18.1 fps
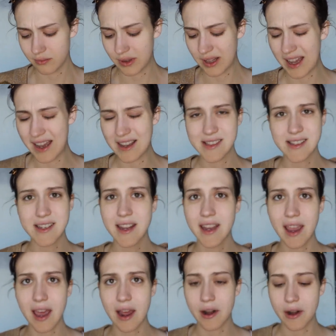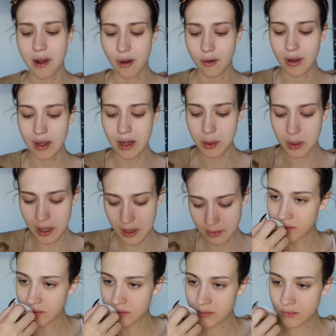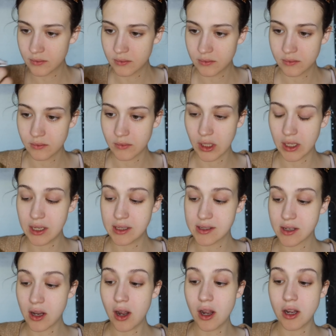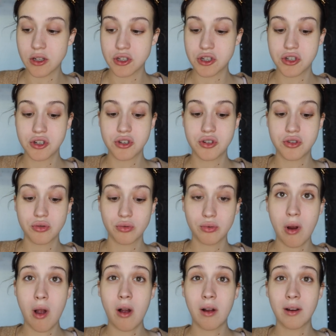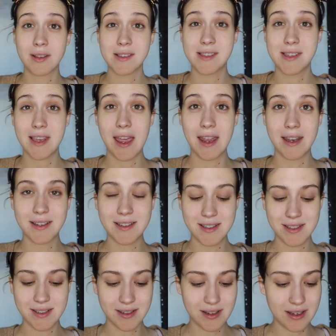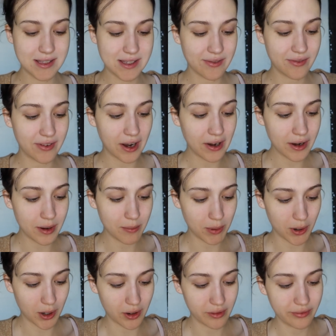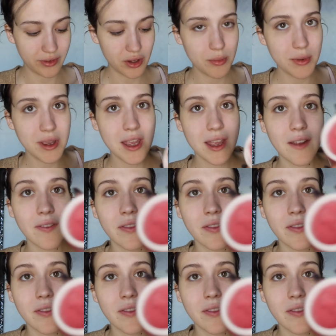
plastic. I don't know. Anyway, it's got a strong scent. It's very perfumy,